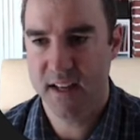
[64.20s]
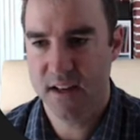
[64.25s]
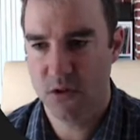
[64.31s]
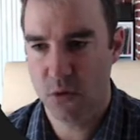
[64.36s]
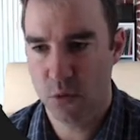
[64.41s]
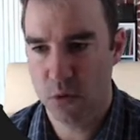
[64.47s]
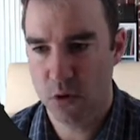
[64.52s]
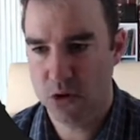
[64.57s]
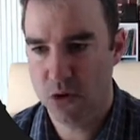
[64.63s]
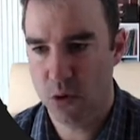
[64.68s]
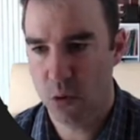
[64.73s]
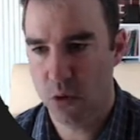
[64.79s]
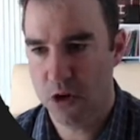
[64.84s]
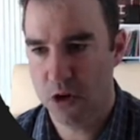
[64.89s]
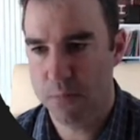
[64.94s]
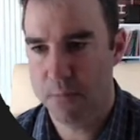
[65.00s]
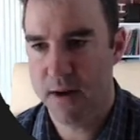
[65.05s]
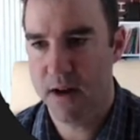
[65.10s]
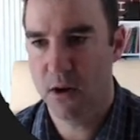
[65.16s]
we'll talk
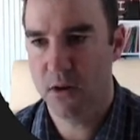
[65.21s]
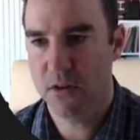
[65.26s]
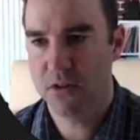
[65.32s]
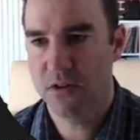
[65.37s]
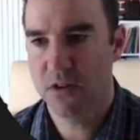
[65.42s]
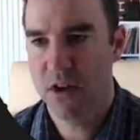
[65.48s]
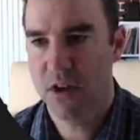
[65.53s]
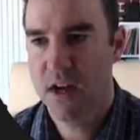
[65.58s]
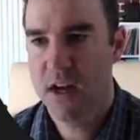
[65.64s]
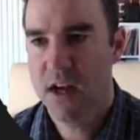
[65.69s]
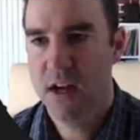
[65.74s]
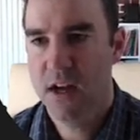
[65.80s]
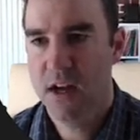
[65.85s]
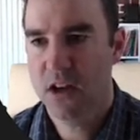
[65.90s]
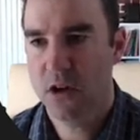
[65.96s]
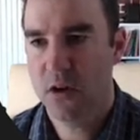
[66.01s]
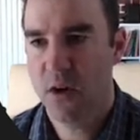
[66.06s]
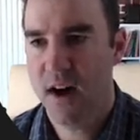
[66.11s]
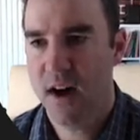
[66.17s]
about,
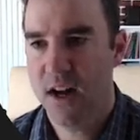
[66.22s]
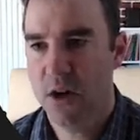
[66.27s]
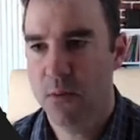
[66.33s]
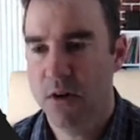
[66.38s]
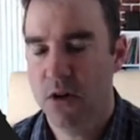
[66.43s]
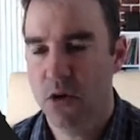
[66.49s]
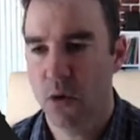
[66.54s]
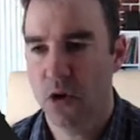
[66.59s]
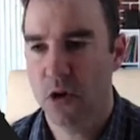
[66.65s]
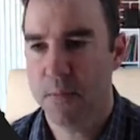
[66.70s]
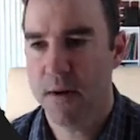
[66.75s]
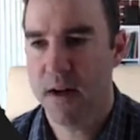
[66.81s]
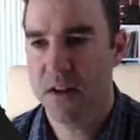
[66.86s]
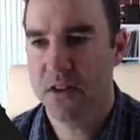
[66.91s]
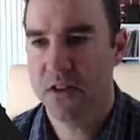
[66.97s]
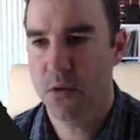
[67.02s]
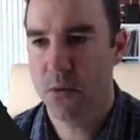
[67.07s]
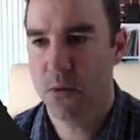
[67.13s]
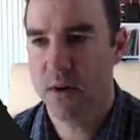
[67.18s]
how do we talk
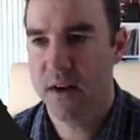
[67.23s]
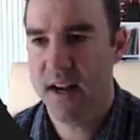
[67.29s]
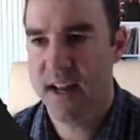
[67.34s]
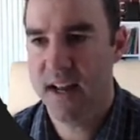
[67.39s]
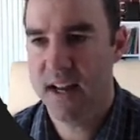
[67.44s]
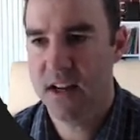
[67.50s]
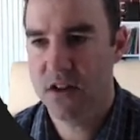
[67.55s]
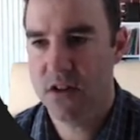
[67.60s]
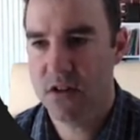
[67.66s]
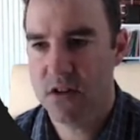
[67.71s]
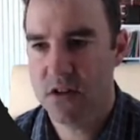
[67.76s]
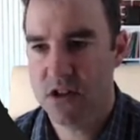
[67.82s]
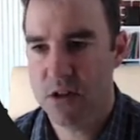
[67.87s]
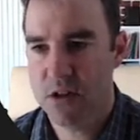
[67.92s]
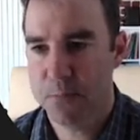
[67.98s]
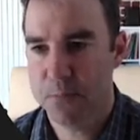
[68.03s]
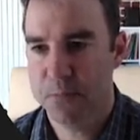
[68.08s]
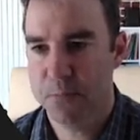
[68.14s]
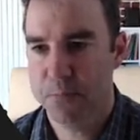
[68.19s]
about the
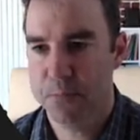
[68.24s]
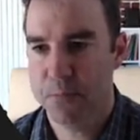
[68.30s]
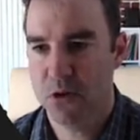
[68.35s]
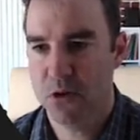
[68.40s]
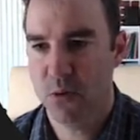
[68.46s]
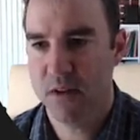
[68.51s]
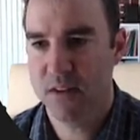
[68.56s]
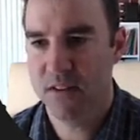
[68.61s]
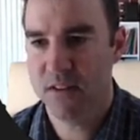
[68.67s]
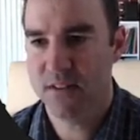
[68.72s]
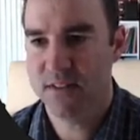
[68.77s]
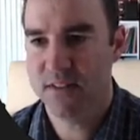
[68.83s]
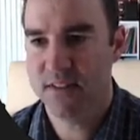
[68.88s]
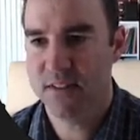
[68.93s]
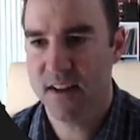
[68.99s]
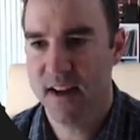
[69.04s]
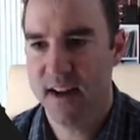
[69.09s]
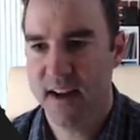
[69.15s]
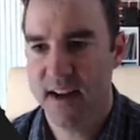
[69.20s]
relationship between the
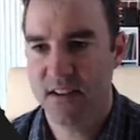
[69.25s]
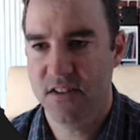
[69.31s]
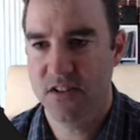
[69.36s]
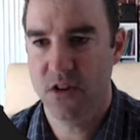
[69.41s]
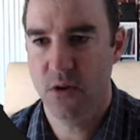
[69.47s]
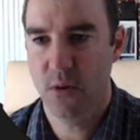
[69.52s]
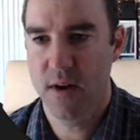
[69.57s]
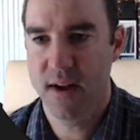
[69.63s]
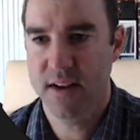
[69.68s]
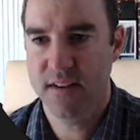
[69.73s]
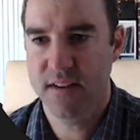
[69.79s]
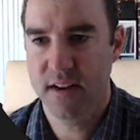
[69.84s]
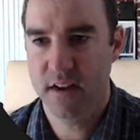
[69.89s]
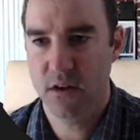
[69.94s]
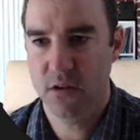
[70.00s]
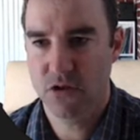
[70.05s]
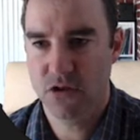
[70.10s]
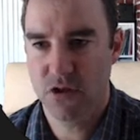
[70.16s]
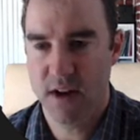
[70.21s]
sides in a right
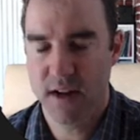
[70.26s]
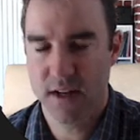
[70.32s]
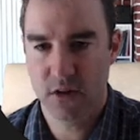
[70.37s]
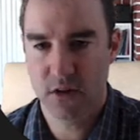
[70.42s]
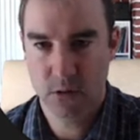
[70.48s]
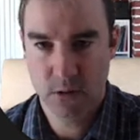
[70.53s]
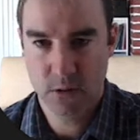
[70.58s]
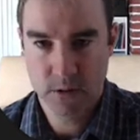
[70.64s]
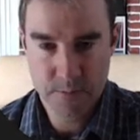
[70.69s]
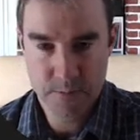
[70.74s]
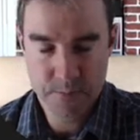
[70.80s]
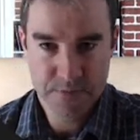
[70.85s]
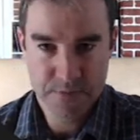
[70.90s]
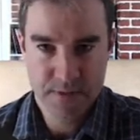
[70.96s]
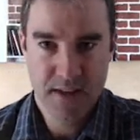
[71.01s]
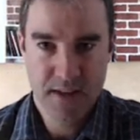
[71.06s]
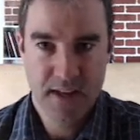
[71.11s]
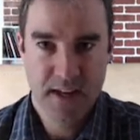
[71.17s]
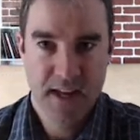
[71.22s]
angle triangle.
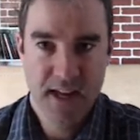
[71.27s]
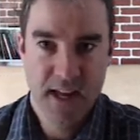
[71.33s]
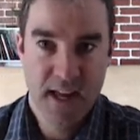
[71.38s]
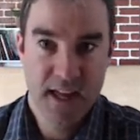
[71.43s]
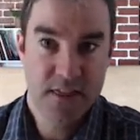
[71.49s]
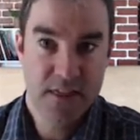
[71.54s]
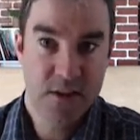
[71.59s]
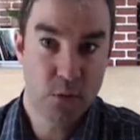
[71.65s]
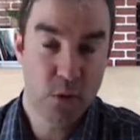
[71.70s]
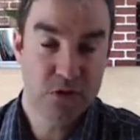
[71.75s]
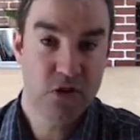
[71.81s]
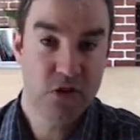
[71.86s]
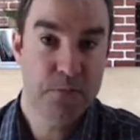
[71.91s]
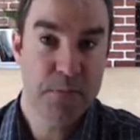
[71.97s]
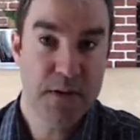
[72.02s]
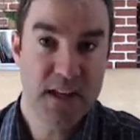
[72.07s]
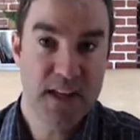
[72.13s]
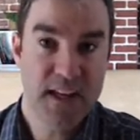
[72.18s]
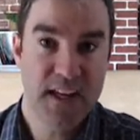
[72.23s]
There will also
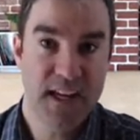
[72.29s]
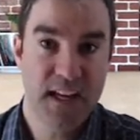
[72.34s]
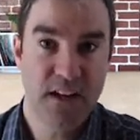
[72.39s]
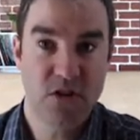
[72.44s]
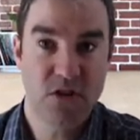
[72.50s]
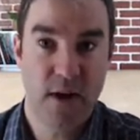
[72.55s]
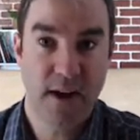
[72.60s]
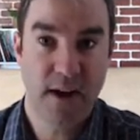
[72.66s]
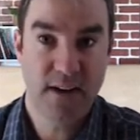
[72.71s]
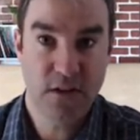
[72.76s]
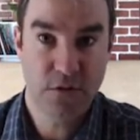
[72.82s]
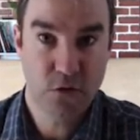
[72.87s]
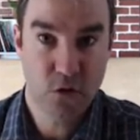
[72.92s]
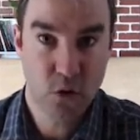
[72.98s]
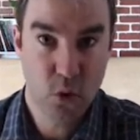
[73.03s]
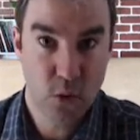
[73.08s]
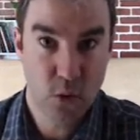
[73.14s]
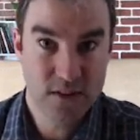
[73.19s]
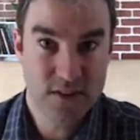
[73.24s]
be interactive
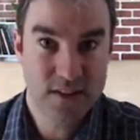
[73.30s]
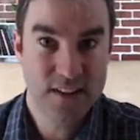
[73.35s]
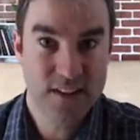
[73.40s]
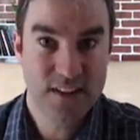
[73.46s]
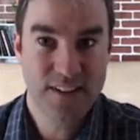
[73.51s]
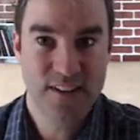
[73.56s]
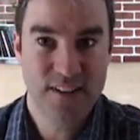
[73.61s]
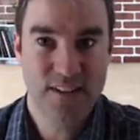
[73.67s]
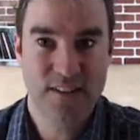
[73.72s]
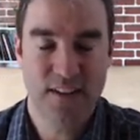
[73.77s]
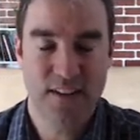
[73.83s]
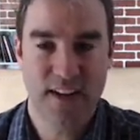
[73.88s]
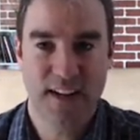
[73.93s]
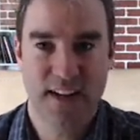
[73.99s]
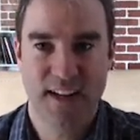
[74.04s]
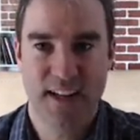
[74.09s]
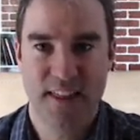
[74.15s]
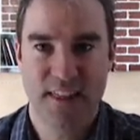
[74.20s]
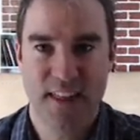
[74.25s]
quizzes.
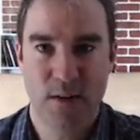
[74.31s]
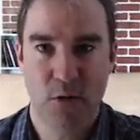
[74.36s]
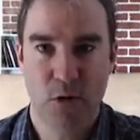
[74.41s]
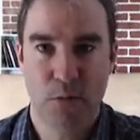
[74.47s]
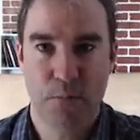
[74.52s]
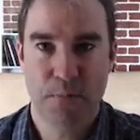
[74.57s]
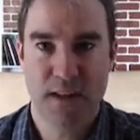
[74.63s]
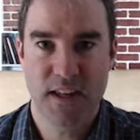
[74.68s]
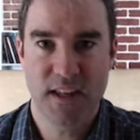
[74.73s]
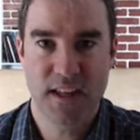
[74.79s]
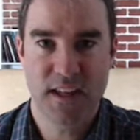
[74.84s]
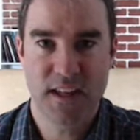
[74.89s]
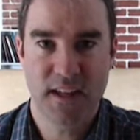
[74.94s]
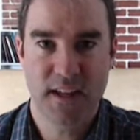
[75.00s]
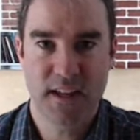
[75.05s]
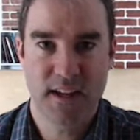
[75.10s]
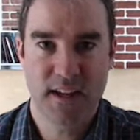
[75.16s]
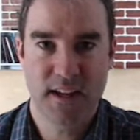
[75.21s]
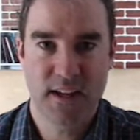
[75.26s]
There will
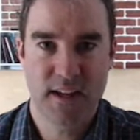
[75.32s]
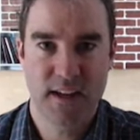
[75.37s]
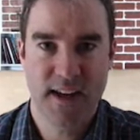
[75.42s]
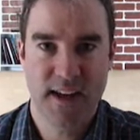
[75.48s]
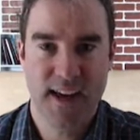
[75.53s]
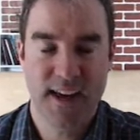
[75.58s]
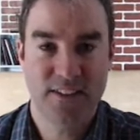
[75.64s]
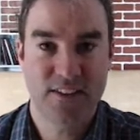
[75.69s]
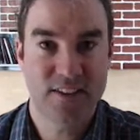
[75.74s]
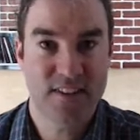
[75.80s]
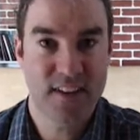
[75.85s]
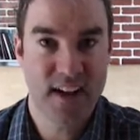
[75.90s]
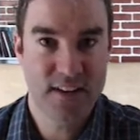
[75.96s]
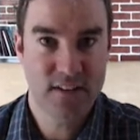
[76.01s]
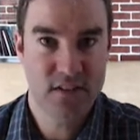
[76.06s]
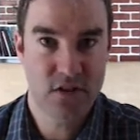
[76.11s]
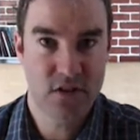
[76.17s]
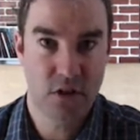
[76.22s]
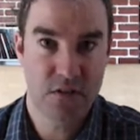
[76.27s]
be
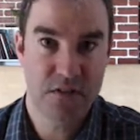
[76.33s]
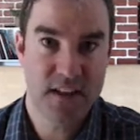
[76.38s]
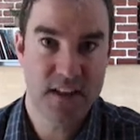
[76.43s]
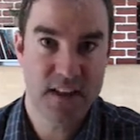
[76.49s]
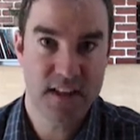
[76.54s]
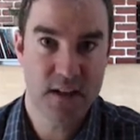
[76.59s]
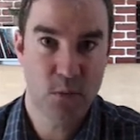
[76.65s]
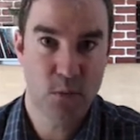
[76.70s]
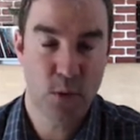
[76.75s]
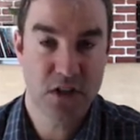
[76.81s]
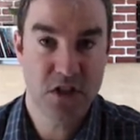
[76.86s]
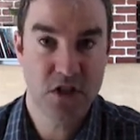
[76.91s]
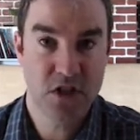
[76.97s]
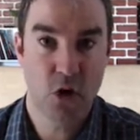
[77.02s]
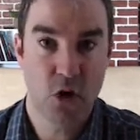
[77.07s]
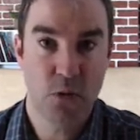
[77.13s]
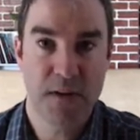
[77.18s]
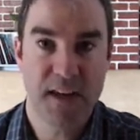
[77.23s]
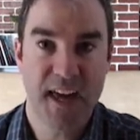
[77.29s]
exercises on the
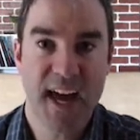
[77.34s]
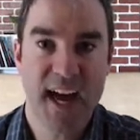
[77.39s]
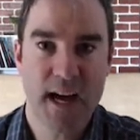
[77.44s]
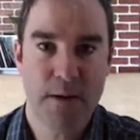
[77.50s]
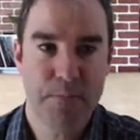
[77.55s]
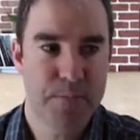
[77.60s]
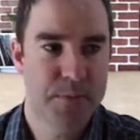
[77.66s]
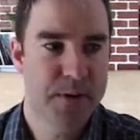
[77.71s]
Watobi app,